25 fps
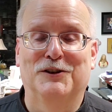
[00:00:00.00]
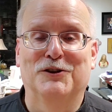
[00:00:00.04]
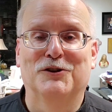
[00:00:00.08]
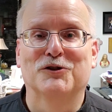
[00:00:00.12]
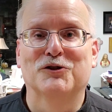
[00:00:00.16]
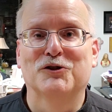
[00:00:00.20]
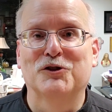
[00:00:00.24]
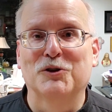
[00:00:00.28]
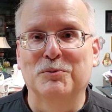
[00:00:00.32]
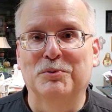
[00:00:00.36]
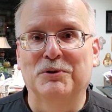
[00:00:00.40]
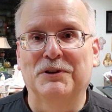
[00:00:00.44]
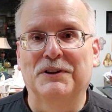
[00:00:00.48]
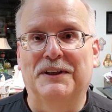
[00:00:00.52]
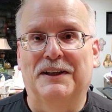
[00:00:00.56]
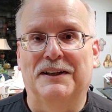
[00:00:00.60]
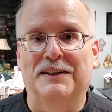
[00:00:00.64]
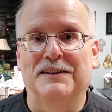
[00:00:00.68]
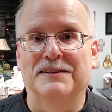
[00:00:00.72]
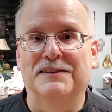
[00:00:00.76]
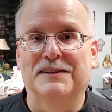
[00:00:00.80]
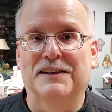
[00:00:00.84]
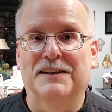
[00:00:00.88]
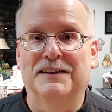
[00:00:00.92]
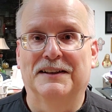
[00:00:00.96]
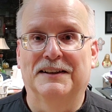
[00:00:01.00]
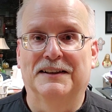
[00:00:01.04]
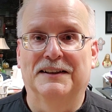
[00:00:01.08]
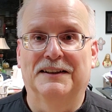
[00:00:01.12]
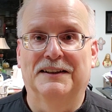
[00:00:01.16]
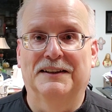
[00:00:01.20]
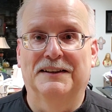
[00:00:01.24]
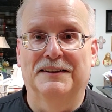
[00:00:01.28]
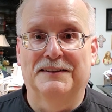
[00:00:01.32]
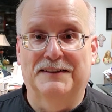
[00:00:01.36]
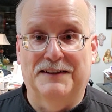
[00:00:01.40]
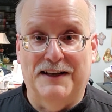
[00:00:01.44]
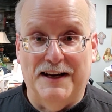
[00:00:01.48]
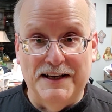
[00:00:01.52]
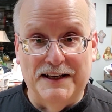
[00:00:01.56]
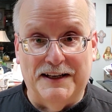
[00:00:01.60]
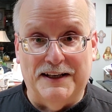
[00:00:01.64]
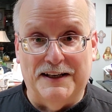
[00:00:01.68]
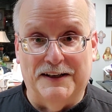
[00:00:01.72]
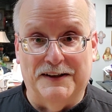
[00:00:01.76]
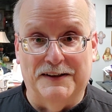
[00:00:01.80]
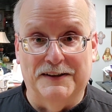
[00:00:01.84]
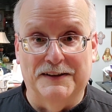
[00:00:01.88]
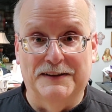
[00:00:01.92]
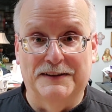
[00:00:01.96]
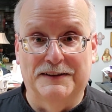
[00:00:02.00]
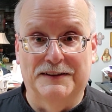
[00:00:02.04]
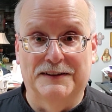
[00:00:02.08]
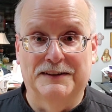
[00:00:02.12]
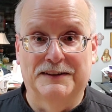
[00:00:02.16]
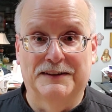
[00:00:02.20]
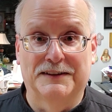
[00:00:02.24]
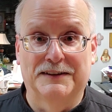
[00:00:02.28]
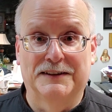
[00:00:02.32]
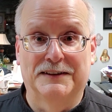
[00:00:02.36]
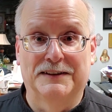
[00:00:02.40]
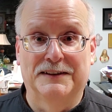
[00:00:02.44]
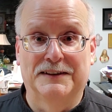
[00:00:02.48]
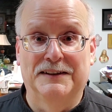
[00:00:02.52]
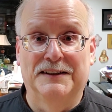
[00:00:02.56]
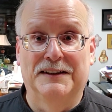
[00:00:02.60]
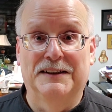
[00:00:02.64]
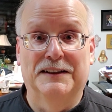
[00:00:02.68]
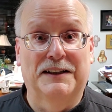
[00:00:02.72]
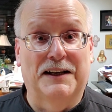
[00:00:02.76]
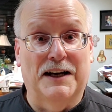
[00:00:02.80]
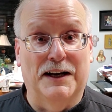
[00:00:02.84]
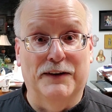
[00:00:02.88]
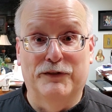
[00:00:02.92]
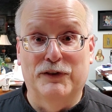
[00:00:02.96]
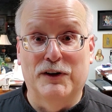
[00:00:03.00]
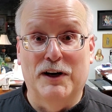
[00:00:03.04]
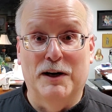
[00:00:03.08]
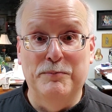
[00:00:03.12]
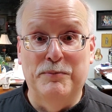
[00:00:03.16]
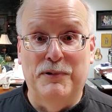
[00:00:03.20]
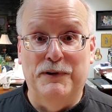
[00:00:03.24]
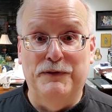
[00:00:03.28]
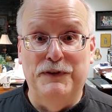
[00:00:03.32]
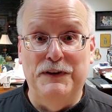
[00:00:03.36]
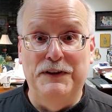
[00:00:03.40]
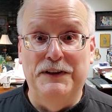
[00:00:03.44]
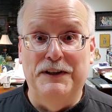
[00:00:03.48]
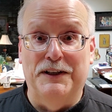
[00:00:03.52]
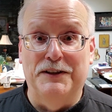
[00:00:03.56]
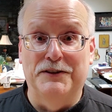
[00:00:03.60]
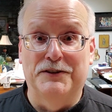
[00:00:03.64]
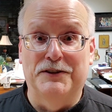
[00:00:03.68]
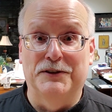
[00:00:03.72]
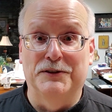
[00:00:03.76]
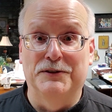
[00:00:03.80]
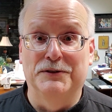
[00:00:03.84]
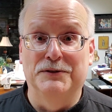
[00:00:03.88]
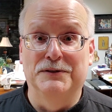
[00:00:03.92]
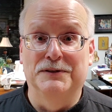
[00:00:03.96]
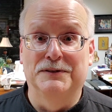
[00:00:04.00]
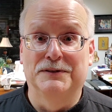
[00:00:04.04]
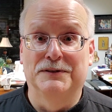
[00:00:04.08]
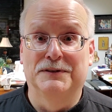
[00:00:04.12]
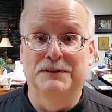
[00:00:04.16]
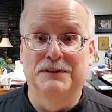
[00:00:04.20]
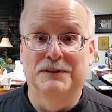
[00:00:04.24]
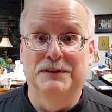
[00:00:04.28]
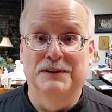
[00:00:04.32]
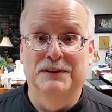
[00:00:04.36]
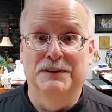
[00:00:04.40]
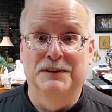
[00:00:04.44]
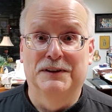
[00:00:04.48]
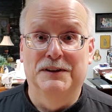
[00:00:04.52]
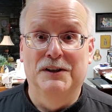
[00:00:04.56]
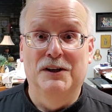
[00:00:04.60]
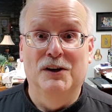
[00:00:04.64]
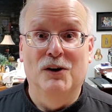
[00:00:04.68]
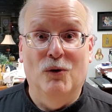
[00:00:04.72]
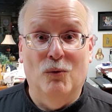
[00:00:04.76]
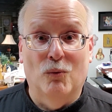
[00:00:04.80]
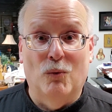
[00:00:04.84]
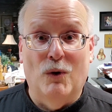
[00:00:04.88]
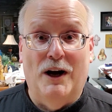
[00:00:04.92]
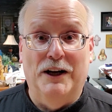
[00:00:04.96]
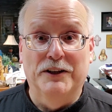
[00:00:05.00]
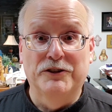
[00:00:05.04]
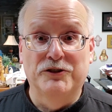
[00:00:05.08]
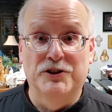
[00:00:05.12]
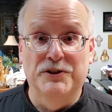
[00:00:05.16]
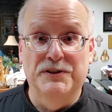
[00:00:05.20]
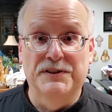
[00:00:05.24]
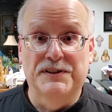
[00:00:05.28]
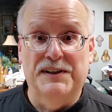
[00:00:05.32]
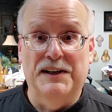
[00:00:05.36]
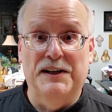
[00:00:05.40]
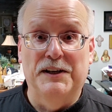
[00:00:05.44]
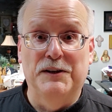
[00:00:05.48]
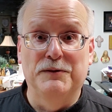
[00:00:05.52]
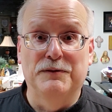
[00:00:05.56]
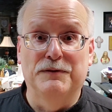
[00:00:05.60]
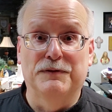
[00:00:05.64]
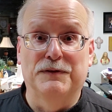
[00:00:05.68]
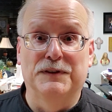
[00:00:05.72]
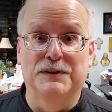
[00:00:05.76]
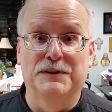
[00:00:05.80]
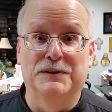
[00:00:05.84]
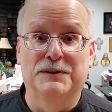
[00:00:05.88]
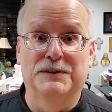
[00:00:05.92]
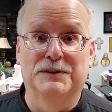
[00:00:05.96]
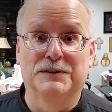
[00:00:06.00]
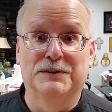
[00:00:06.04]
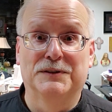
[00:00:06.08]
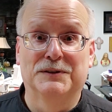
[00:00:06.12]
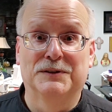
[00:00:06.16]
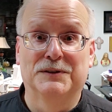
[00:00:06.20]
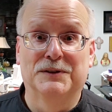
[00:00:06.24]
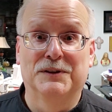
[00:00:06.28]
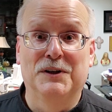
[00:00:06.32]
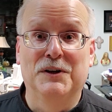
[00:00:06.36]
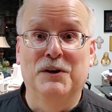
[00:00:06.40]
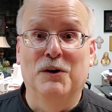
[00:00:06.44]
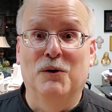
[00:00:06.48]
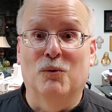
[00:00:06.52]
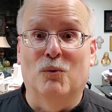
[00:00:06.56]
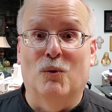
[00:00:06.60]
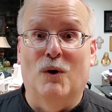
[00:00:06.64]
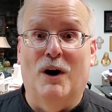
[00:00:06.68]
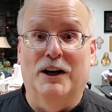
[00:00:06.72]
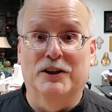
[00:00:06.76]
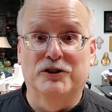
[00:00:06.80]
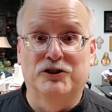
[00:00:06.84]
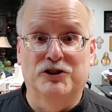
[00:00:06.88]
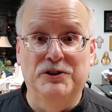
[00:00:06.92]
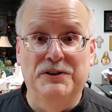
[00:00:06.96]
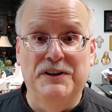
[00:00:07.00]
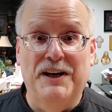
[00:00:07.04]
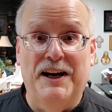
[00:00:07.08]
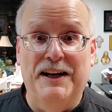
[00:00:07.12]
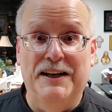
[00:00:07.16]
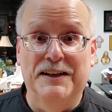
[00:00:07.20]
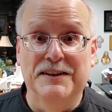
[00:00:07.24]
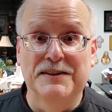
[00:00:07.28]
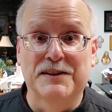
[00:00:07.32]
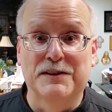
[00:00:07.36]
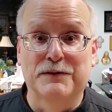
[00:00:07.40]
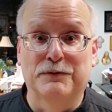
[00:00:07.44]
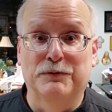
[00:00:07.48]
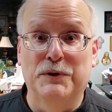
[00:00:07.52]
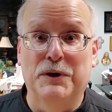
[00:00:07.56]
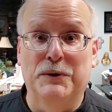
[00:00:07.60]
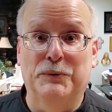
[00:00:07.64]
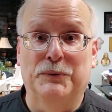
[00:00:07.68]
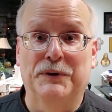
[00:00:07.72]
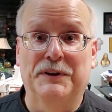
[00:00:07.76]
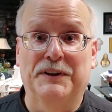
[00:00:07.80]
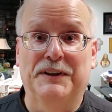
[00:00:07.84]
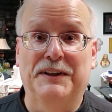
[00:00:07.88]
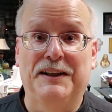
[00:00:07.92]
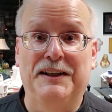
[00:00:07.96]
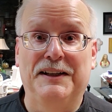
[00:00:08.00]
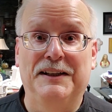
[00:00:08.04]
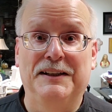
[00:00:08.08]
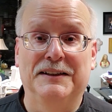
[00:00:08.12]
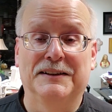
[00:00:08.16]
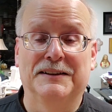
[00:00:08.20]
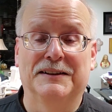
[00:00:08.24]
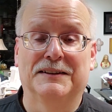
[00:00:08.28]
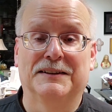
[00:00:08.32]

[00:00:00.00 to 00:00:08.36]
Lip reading: So please, take care. Cover up if you need to. Watch yourself. Wash your hands frequently.